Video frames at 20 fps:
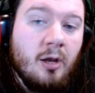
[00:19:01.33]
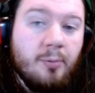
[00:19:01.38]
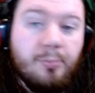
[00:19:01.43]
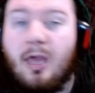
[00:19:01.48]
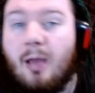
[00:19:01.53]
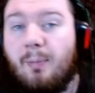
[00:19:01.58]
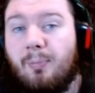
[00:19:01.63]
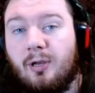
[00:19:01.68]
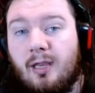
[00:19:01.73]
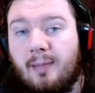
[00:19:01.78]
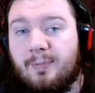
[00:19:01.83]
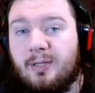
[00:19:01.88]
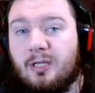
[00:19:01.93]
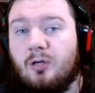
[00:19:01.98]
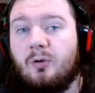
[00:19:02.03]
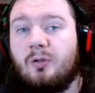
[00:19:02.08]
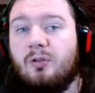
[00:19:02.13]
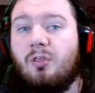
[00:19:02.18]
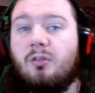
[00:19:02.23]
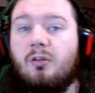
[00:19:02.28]
yeah, but let me
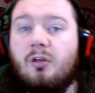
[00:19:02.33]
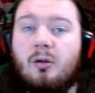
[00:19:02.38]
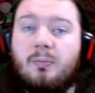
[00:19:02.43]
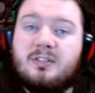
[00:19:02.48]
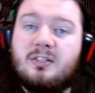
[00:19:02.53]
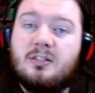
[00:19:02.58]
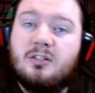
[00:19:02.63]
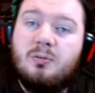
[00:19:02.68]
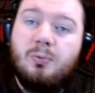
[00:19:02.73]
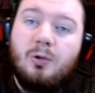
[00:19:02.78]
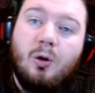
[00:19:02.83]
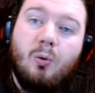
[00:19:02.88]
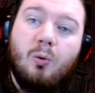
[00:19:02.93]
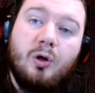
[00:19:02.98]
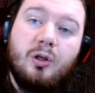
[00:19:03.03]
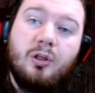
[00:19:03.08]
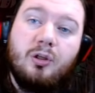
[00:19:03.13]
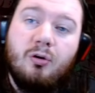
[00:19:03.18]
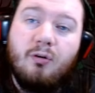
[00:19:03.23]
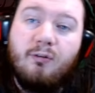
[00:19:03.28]
know in the comment section below
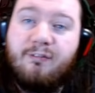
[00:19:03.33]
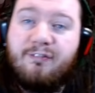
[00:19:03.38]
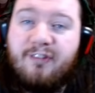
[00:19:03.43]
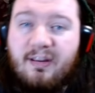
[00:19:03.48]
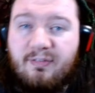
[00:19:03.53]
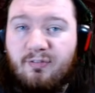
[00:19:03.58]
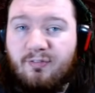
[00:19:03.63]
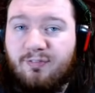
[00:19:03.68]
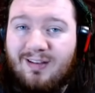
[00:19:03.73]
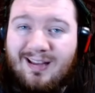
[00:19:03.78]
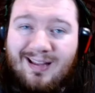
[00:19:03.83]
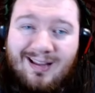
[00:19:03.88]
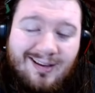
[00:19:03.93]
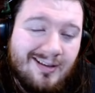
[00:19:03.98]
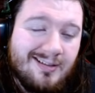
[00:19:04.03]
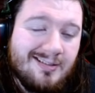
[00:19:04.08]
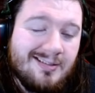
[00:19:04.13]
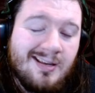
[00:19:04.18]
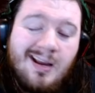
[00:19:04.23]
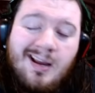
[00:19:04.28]
what your favorite flag
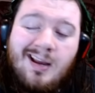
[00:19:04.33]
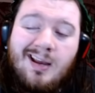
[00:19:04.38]
is,